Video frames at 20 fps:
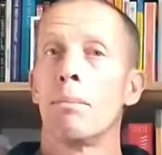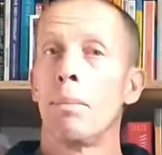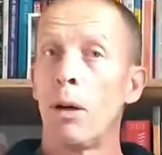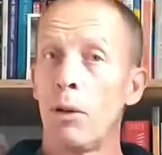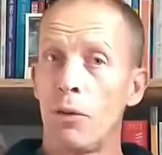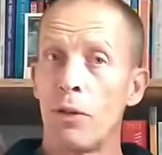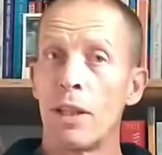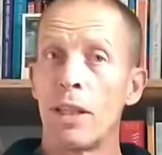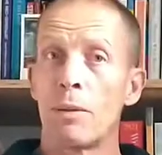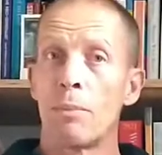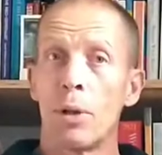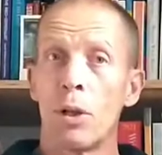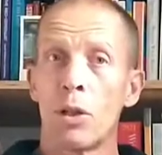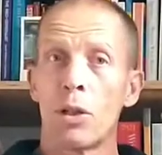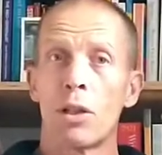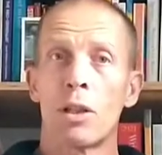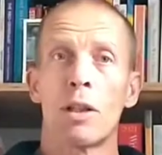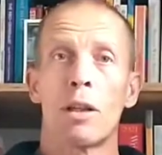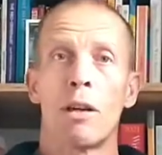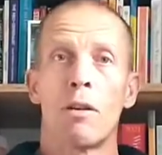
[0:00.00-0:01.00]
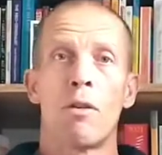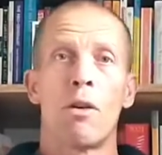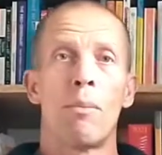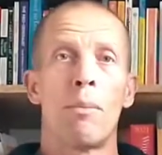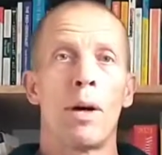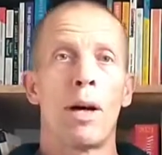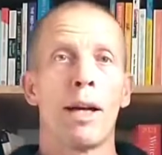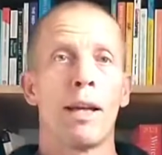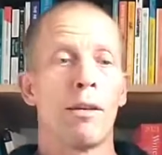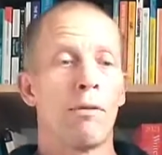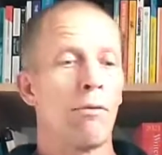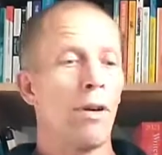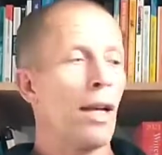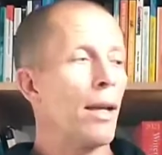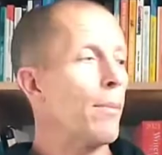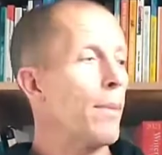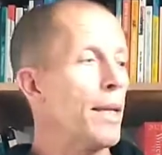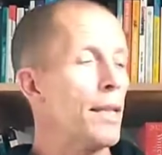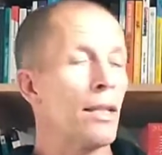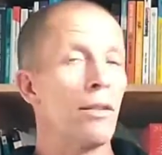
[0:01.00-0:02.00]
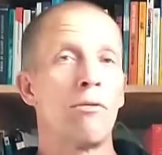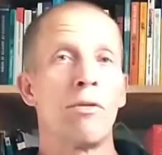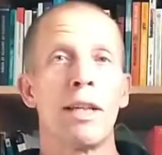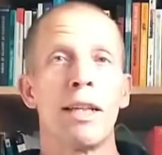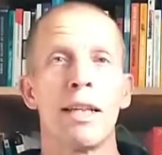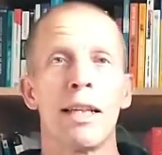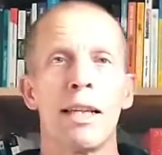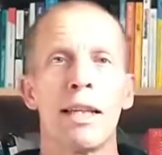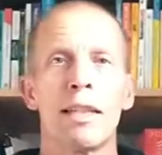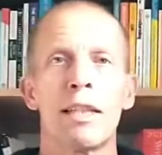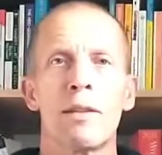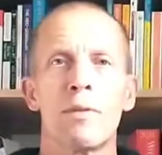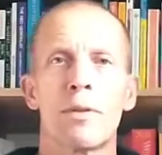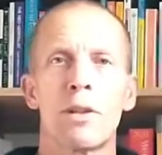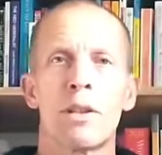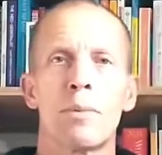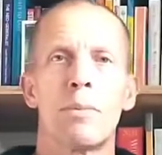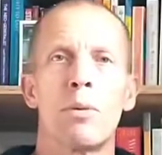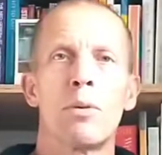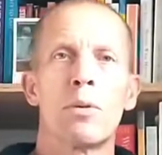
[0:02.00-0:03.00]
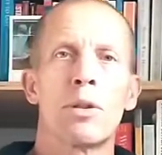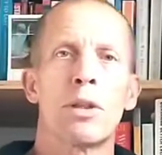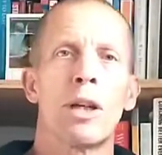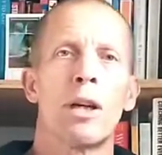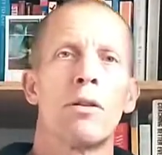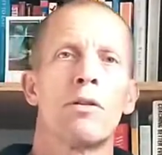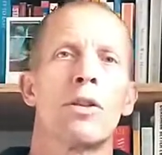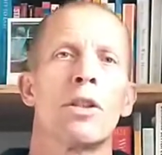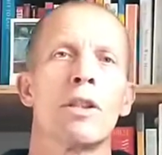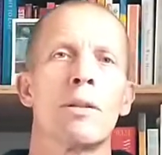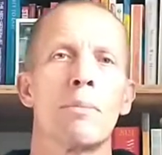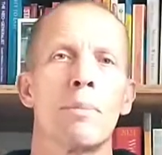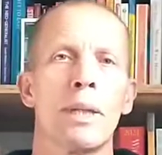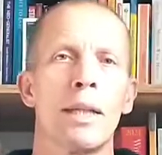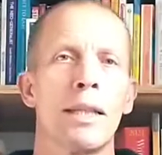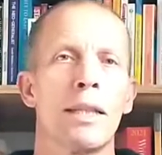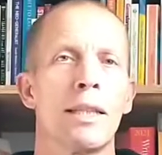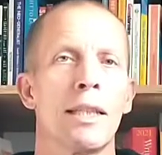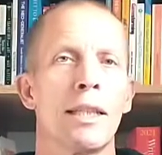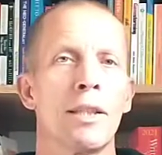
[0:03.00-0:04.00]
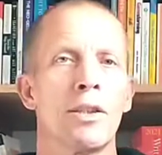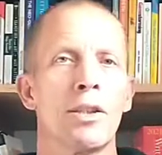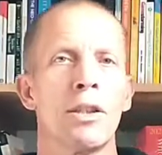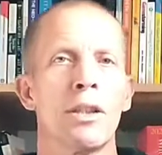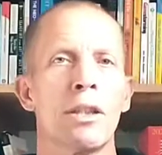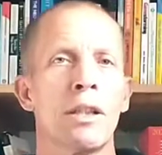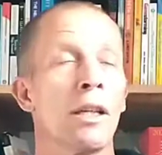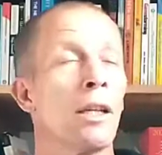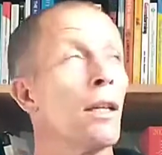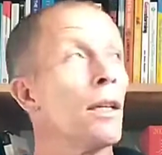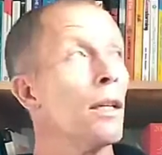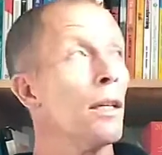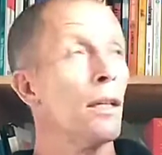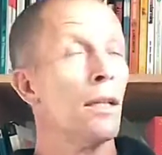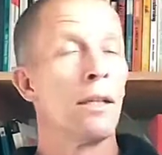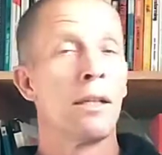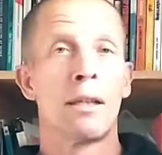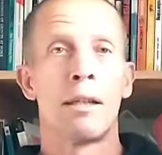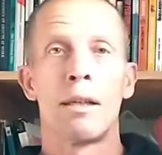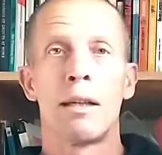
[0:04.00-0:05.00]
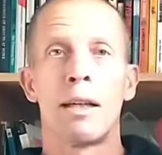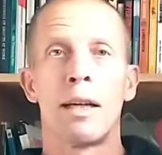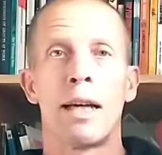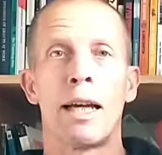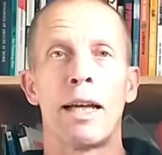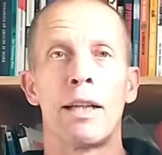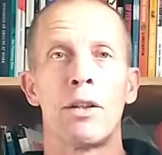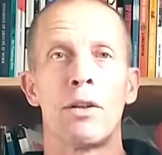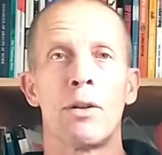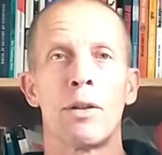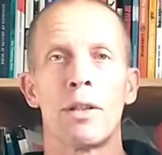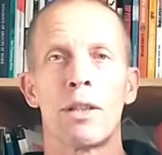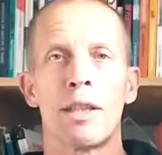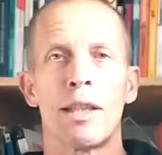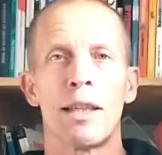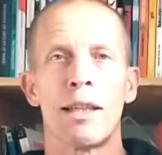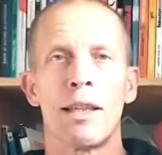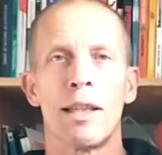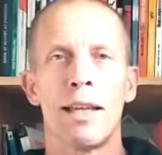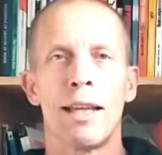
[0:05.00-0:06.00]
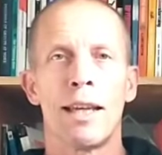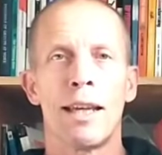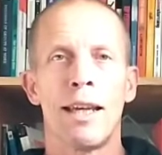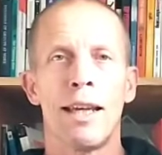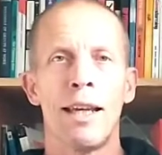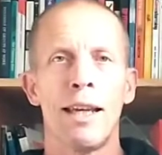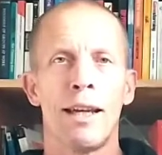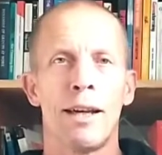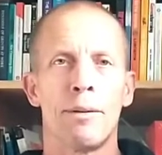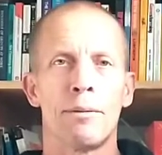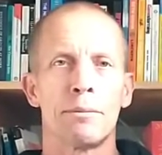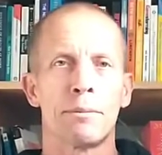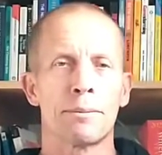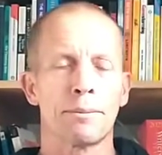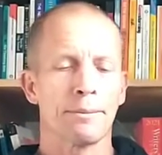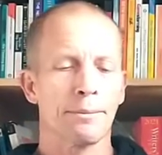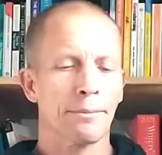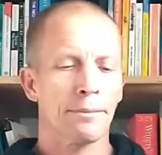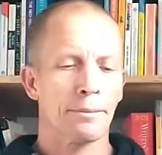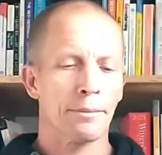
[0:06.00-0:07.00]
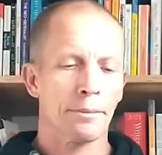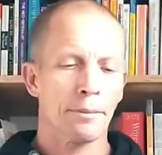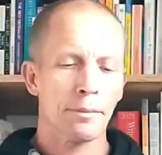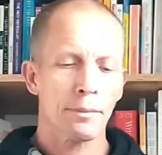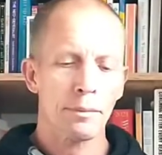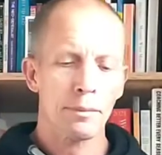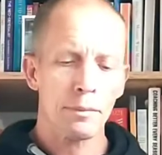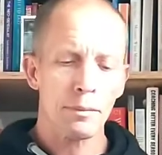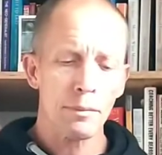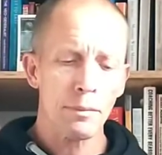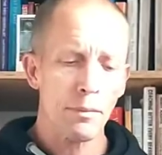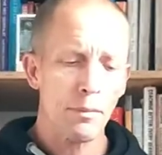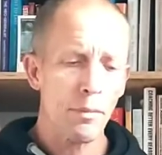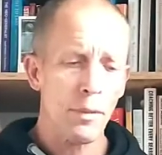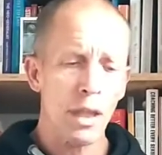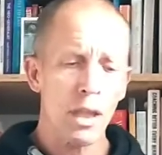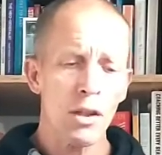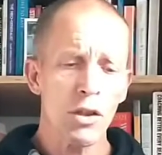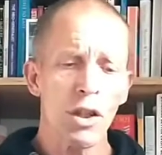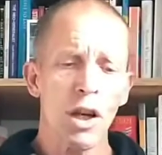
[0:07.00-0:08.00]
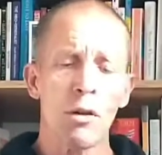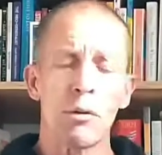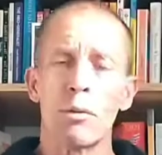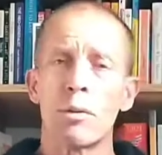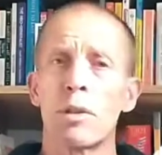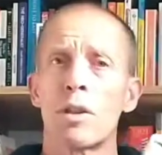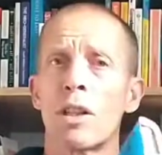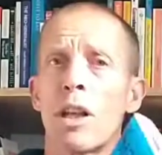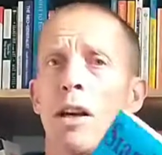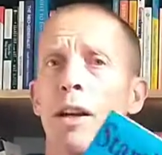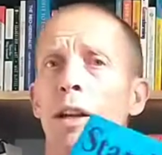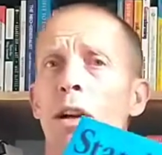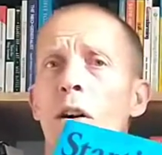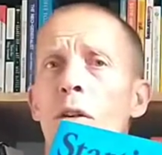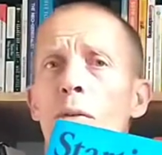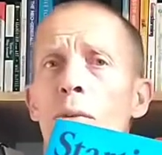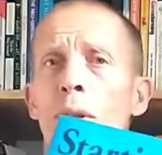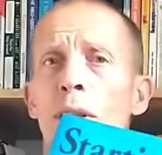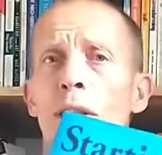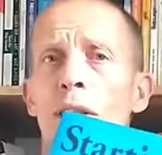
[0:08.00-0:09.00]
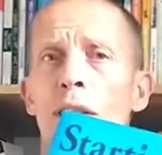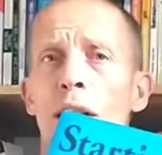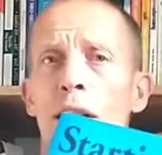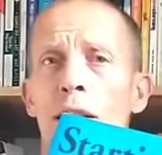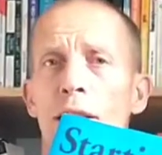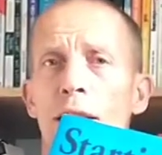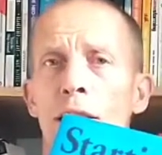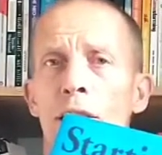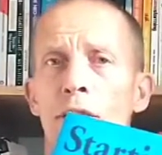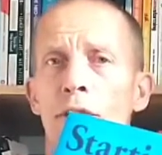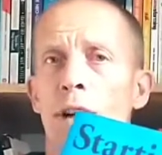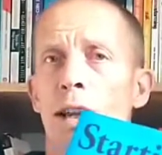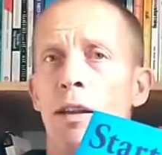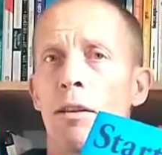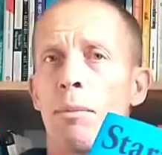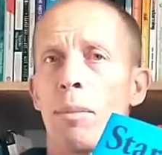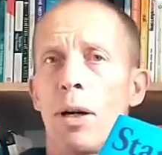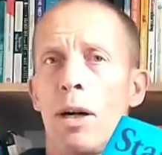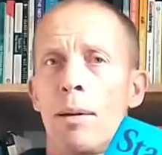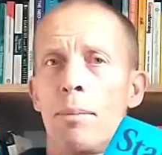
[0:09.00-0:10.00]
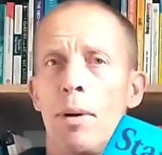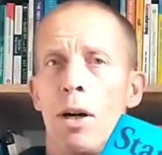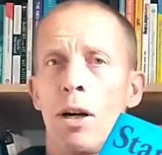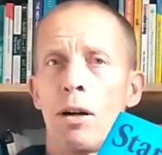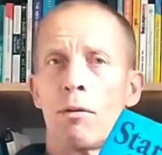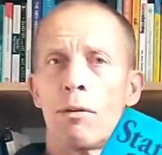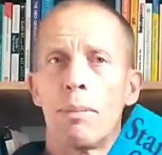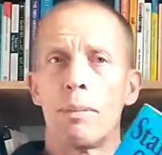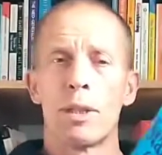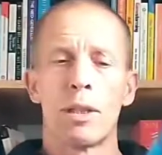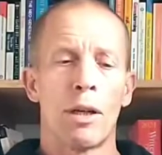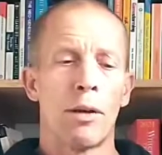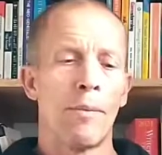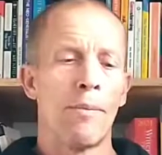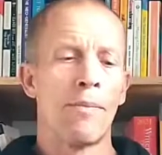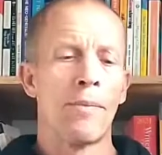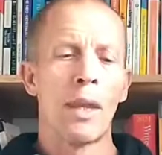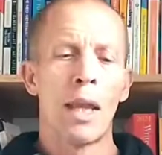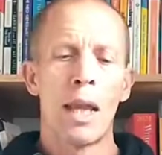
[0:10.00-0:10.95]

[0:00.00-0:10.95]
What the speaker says: Both these books are on my recommended reading list for sports coaches and PE teachers, and you can see the link here. So, starting off with Starting Strength by Mark Rippetoe.